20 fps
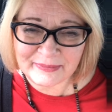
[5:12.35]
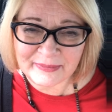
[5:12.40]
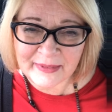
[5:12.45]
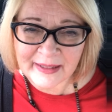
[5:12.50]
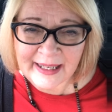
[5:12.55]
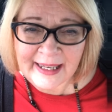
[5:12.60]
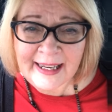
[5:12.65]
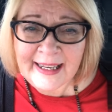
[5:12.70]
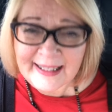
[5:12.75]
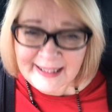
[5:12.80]

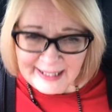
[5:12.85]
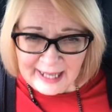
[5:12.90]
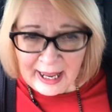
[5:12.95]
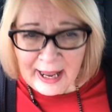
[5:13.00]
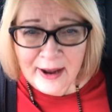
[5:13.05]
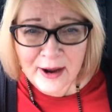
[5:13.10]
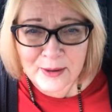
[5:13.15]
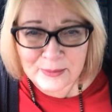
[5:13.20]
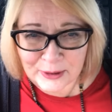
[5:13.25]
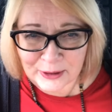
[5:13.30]
is a
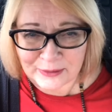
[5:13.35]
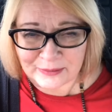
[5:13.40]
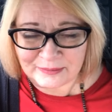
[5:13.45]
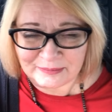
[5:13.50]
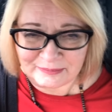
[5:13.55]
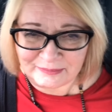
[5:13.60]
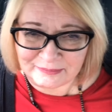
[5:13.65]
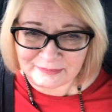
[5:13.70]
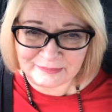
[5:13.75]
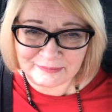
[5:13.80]
hammer.
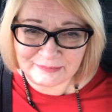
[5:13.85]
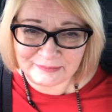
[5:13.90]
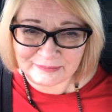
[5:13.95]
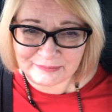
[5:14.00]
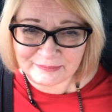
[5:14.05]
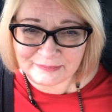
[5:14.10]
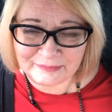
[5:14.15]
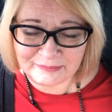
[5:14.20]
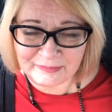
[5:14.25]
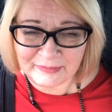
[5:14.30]

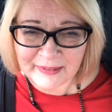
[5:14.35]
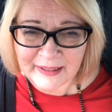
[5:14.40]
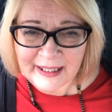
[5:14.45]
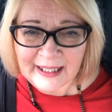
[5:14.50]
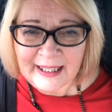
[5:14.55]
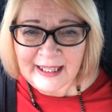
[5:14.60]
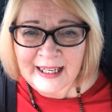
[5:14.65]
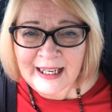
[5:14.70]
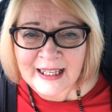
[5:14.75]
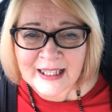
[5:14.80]

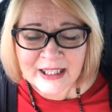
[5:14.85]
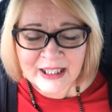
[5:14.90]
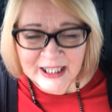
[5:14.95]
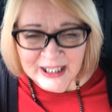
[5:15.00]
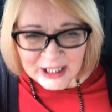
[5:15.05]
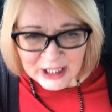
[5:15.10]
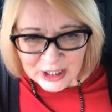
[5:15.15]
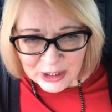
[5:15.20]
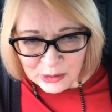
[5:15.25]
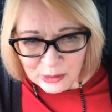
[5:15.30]
It
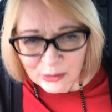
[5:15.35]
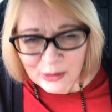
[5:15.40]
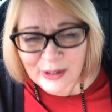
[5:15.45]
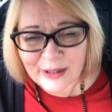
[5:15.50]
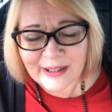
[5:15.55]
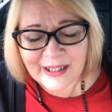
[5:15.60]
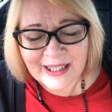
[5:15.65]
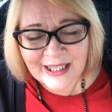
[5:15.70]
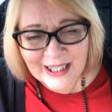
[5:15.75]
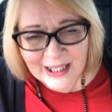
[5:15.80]

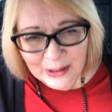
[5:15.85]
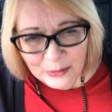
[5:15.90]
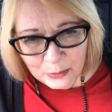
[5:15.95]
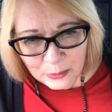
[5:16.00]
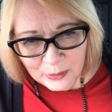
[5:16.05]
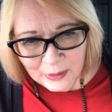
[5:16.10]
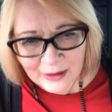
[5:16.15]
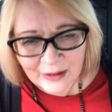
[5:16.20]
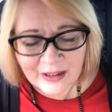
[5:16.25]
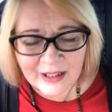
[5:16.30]
destroys the
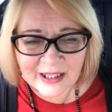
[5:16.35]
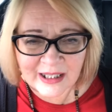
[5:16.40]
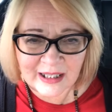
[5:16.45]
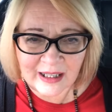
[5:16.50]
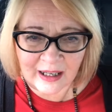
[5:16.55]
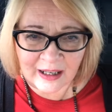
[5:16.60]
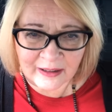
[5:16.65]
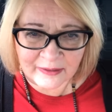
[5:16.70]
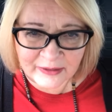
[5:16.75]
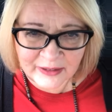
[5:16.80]
works
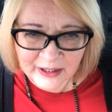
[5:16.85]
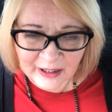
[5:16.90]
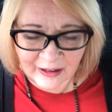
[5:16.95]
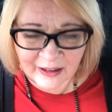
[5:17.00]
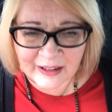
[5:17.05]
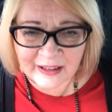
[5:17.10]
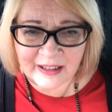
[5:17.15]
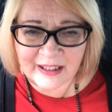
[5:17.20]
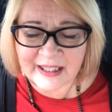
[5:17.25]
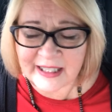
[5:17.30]
of
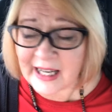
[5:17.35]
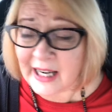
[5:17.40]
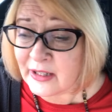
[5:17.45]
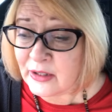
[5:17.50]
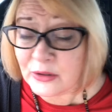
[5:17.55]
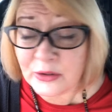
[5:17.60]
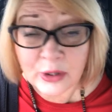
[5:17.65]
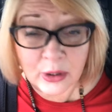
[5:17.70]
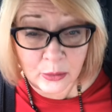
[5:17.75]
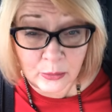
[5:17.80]
darkness. I
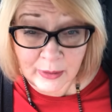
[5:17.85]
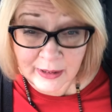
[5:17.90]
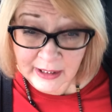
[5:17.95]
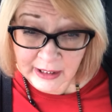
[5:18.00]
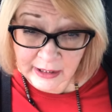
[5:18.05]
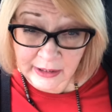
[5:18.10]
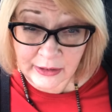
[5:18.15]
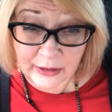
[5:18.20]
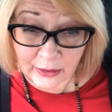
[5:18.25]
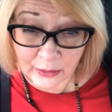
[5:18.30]
don't know what's
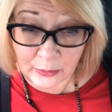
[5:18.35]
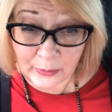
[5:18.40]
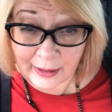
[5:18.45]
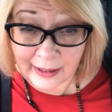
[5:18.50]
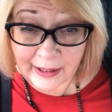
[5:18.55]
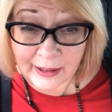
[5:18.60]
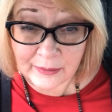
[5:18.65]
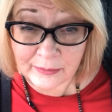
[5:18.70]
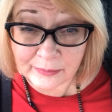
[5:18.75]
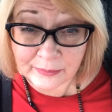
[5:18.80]
in your
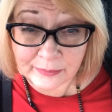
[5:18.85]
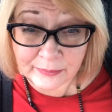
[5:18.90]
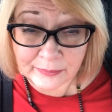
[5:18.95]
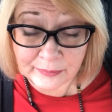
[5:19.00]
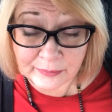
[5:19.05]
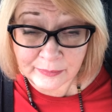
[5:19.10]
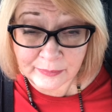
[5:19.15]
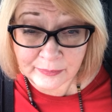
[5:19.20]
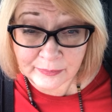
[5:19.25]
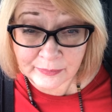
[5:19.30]
way.
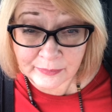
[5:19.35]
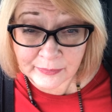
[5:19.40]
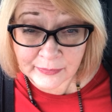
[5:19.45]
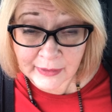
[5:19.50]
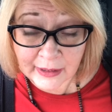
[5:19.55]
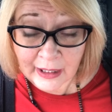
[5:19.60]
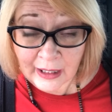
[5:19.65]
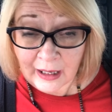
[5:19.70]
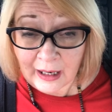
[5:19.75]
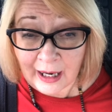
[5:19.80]

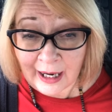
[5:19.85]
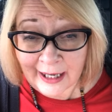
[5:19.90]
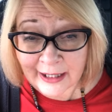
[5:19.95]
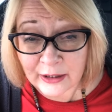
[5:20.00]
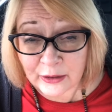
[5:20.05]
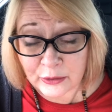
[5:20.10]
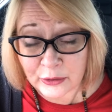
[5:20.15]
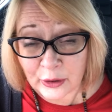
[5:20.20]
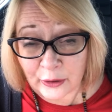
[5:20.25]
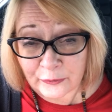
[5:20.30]
I
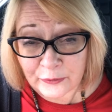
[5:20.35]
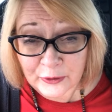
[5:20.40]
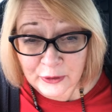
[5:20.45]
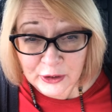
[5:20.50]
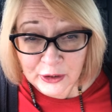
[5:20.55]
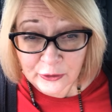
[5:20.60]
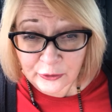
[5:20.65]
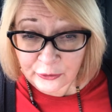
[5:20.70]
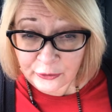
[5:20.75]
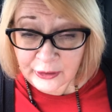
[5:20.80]
don't know if
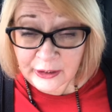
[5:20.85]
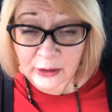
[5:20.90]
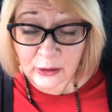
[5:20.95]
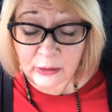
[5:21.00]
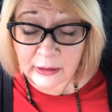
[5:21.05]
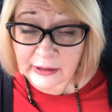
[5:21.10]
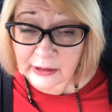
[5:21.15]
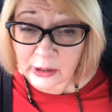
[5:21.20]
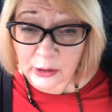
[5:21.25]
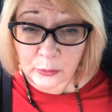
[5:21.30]
there's fear
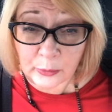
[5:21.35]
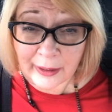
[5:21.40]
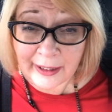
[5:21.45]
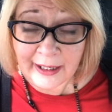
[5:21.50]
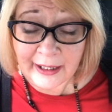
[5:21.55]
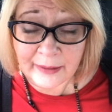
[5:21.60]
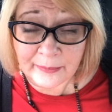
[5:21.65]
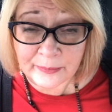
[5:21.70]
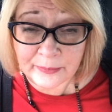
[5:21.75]
in your way,